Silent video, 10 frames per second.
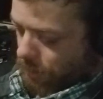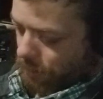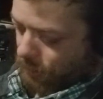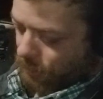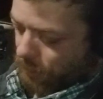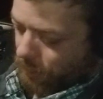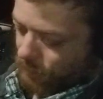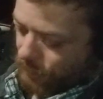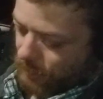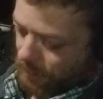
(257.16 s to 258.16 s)
I'm just curious
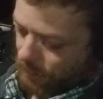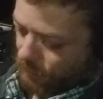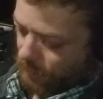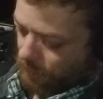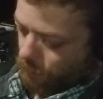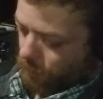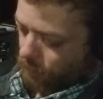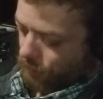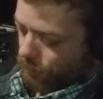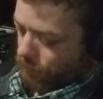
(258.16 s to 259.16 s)
to see how this thing
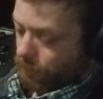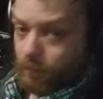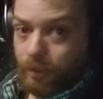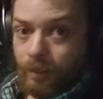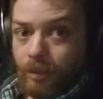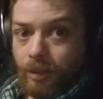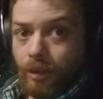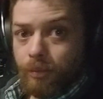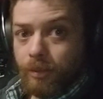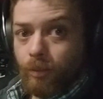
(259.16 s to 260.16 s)
works.
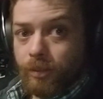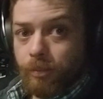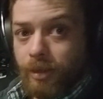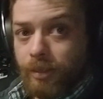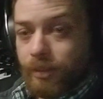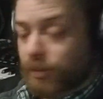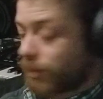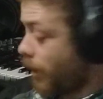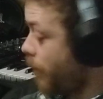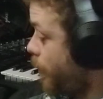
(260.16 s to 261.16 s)
Hopefully it works better than this
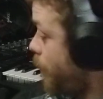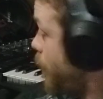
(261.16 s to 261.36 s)
knife.